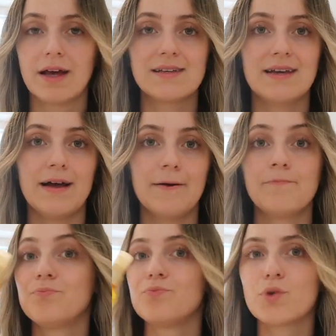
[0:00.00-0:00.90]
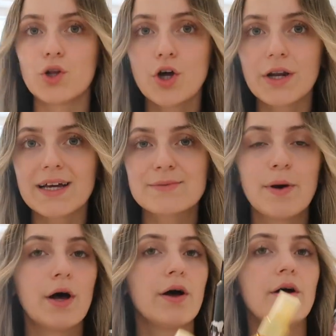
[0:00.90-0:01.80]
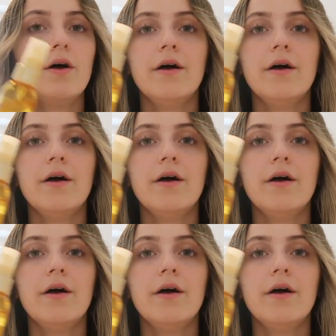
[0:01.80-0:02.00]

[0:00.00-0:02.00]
Like I say, not an expert,